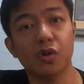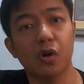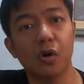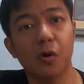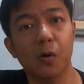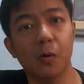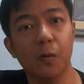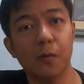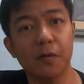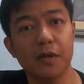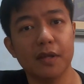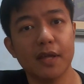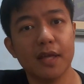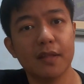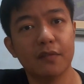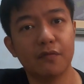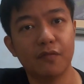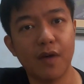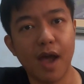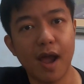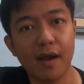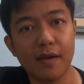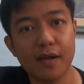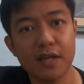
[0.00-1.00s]
So
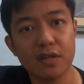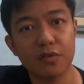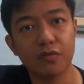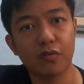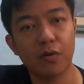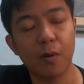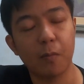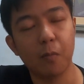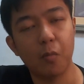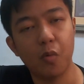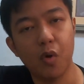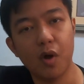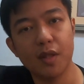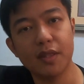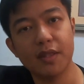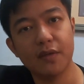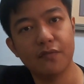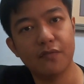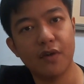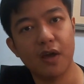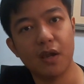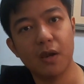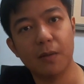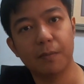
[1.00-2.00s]
it varies from
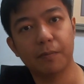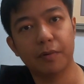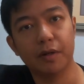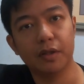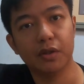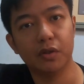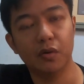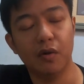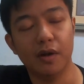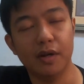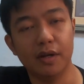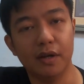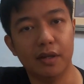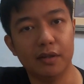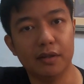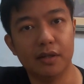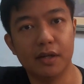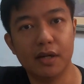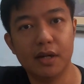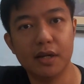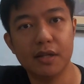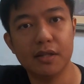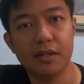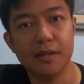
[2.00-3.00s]
one developer to
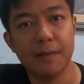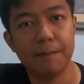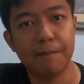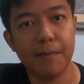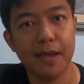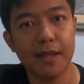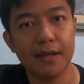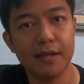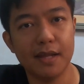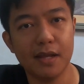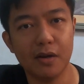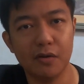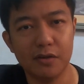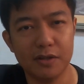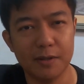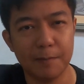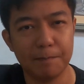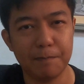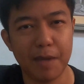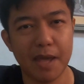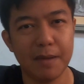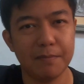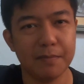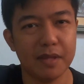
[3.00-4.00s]
another depending
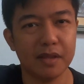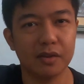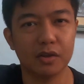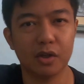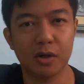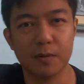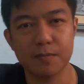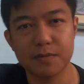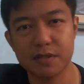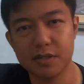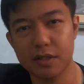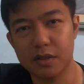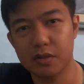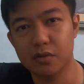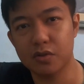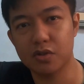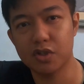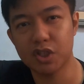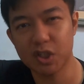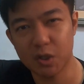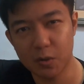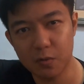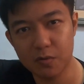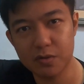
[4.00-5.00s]
on the payment terms
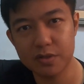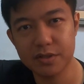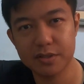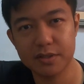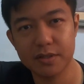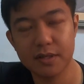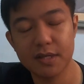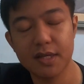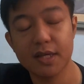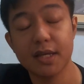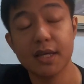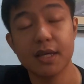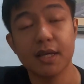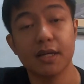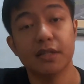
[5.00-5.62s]
that you chose.